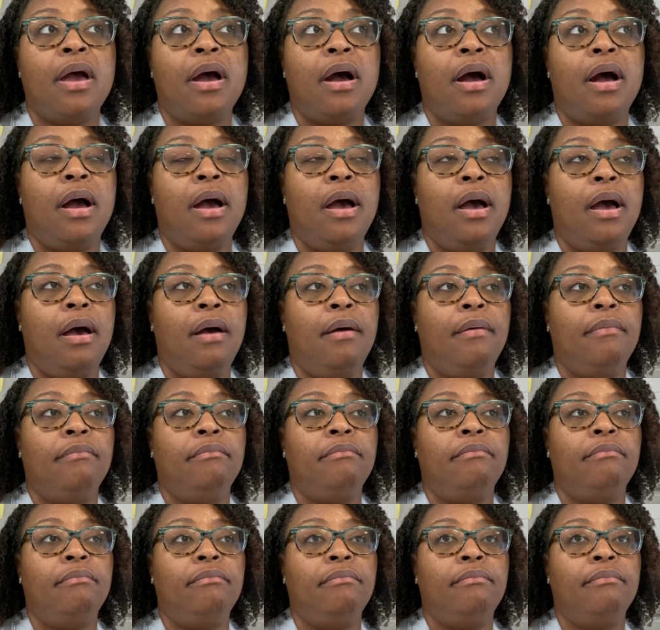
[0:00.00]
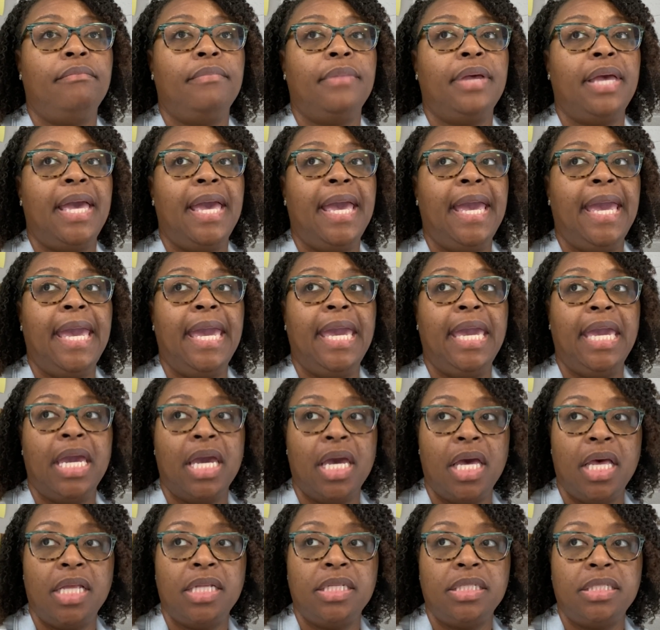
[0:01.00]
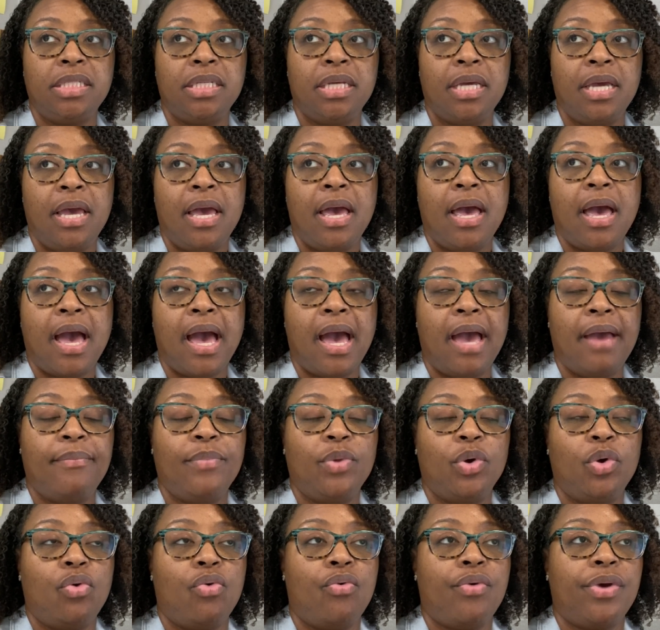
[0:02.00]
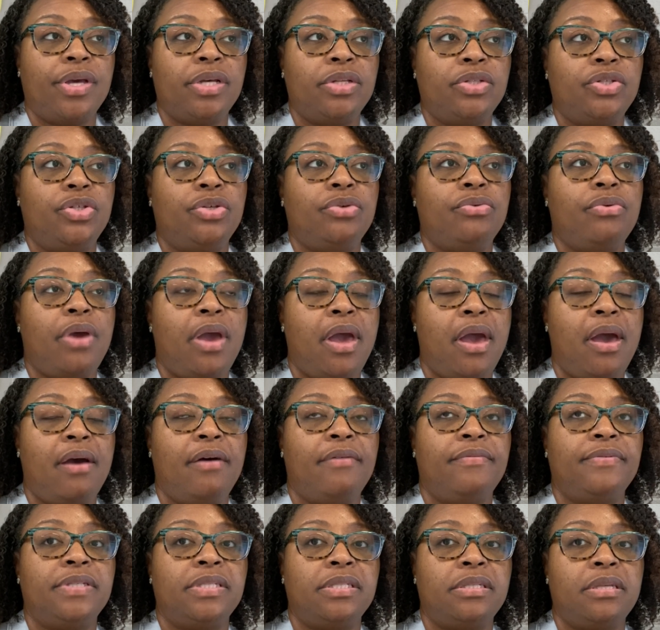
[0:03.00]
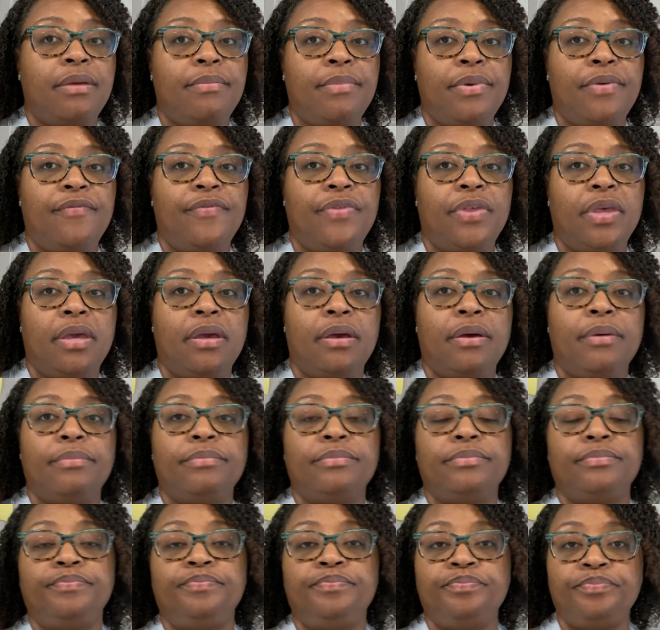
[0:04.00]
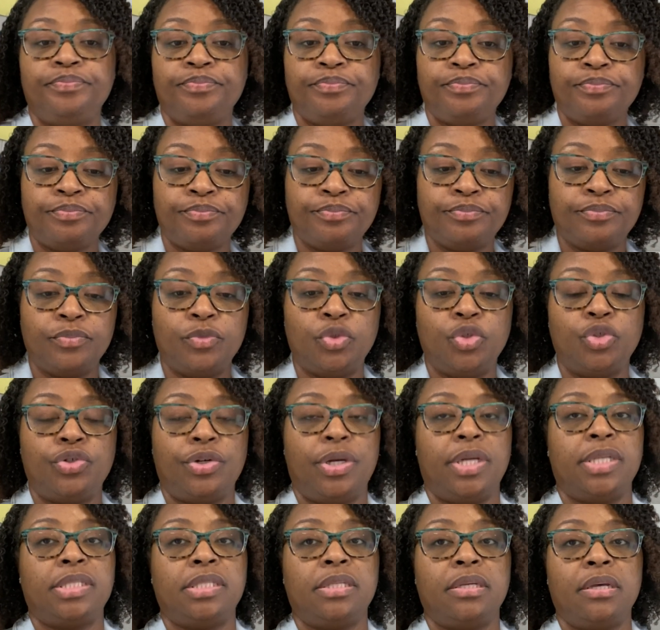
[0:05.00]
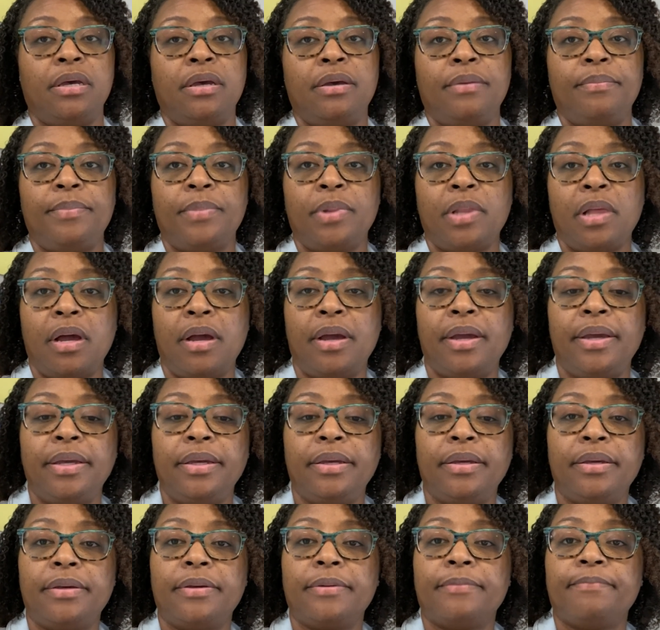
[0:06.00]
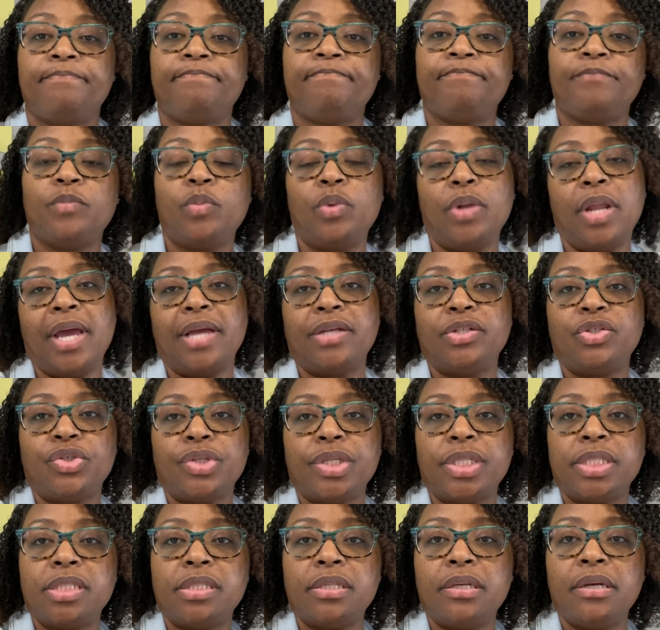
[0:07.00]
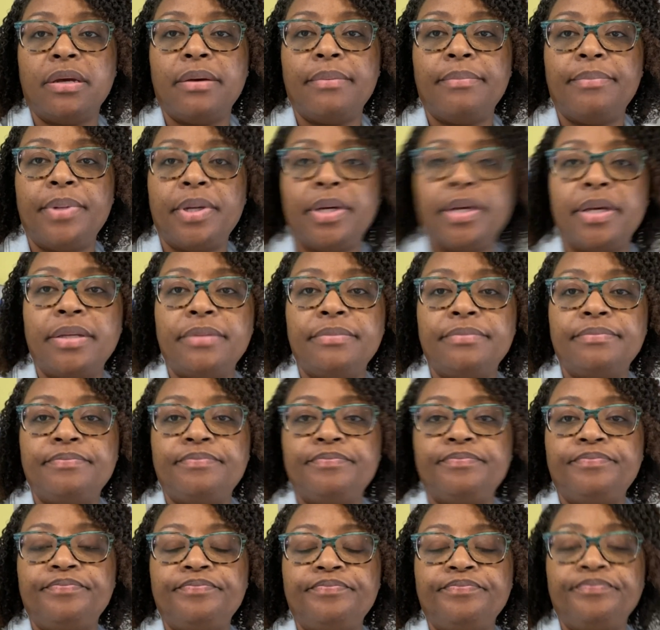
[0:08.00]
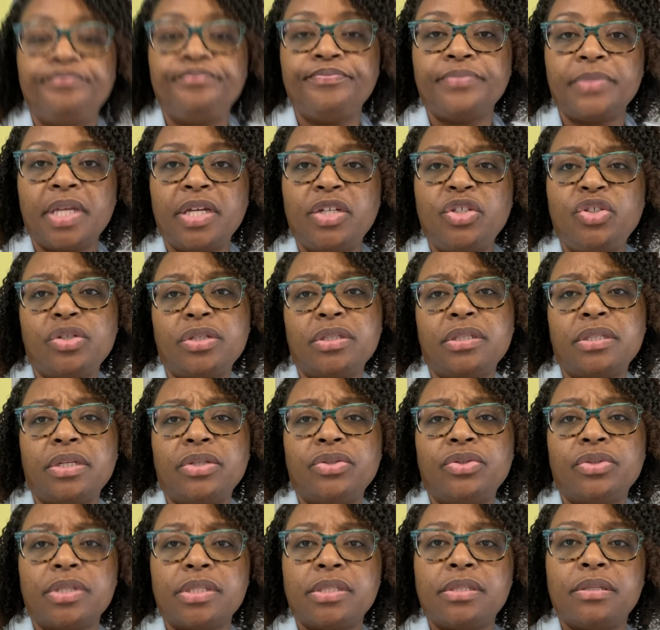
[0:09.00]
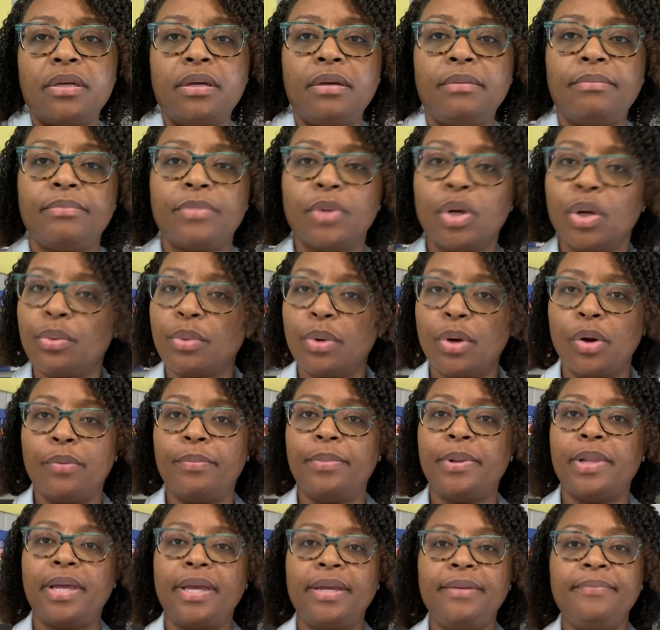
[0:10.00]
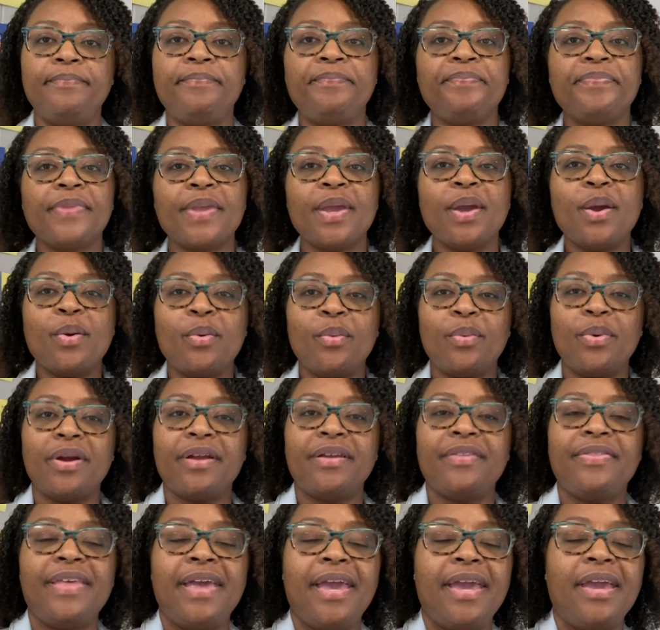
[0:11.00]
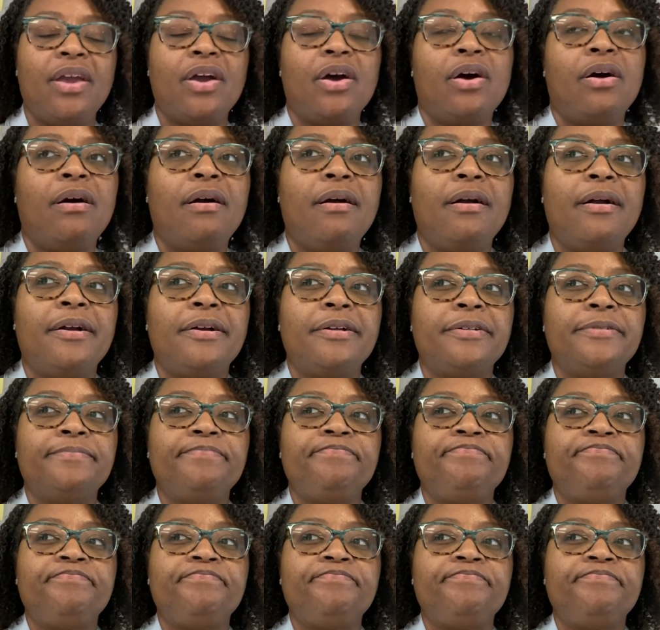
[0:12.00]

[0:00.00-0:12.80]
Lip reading: And I'm going to have some of them dress up like, well, not dress up, but I guess you could say dress up or role play, where they are